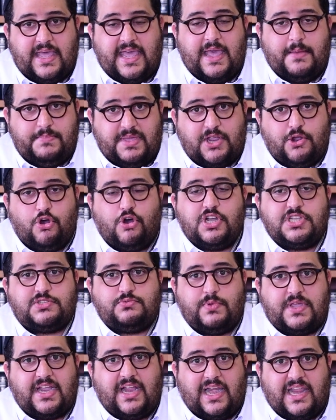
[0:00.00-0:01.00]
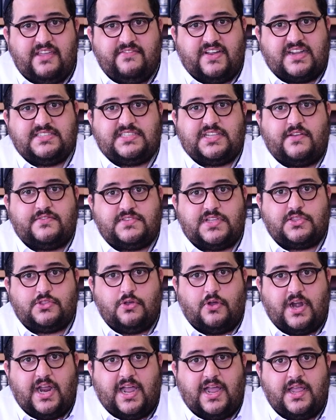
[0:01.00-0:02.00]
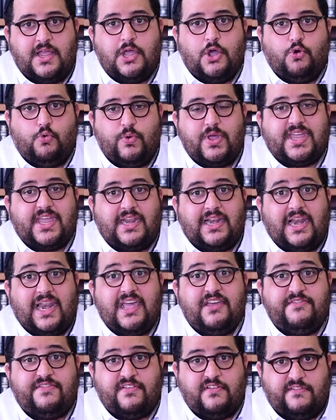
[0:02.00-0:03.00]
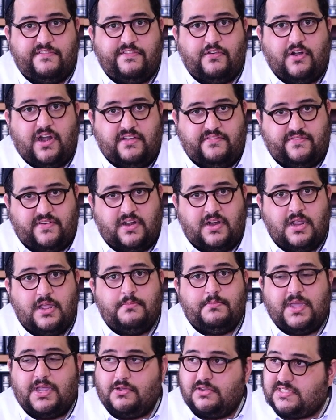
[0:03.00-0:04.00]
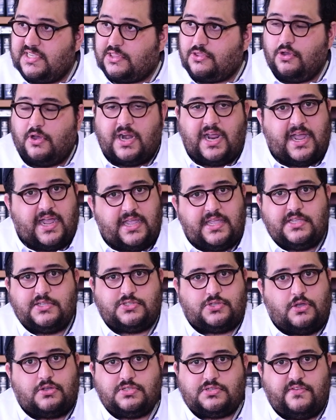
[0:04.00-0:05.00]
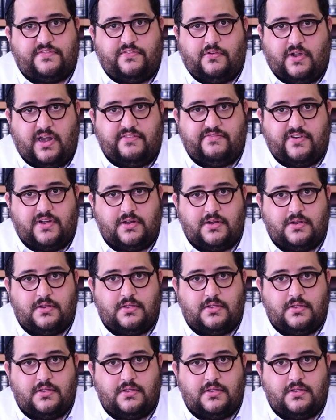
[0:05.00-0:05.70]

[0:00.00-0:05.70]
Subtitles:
And because we cleave ourselves to Torah, we can live forever, because the Torah is also forever.